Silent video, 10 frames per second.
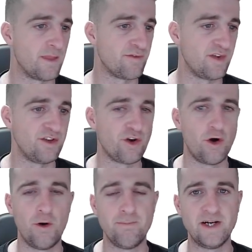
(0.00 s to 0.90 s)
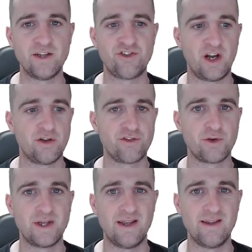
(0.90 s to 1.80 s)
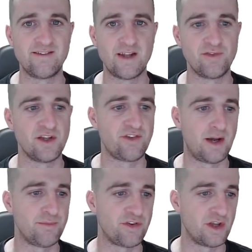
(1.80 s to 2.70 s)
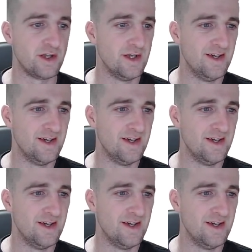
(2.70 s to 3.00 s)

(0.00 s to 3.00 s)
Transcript: feature on my channel, so it is definitely time to